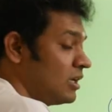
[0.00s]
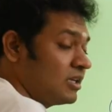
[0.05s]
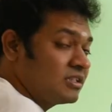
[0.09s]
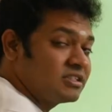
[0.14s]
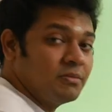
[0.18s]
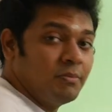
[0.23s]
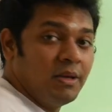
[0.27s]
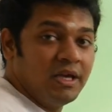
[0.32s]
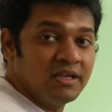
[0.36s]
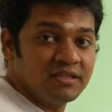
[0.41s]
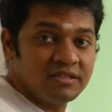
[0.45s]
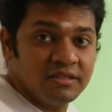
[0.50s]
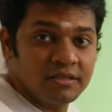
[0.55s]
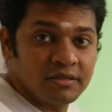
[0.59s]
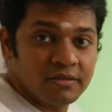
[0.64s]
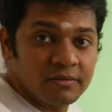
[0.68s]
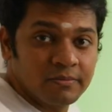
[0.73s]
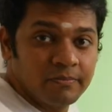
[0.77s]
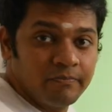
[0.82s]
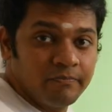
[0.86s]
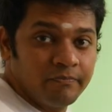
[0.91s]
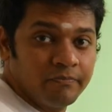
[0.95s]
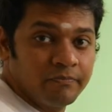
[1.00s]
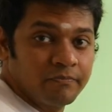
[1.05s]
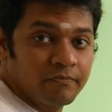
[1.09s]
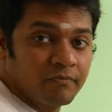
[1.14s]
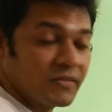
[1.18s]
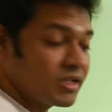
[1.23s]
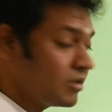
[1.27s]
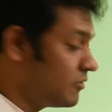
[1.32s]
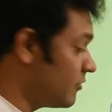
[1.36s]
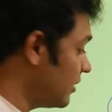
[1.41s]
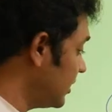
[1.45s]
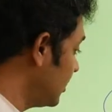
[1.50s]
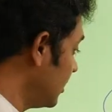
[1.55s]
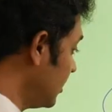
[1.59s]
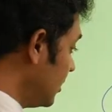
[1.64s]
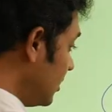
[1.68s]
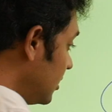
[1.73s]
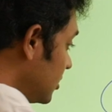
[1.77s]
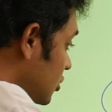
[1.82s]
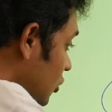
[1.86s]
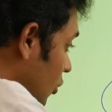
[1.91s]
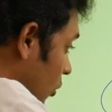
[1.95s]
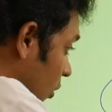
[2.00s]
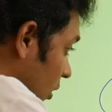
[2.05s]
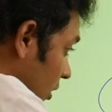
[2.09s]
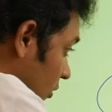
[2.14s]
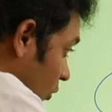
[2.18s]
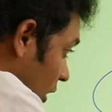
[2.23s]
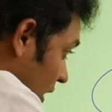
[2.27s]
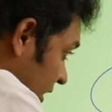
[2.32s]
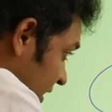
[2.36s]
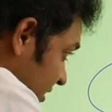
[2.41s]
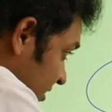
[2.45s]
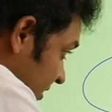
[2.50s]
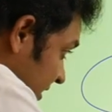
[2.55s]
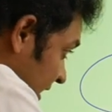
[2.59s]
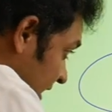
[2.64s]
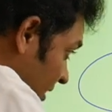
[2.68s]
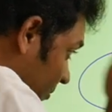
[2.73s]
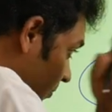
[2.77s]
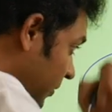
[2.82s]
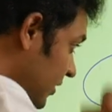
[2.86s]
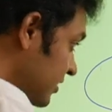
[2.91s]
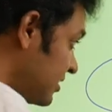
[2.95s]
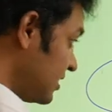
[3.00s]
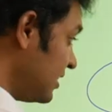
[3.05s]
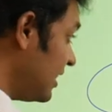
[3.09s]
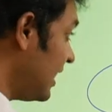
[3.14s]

is the base here. Fine. So what is 10%?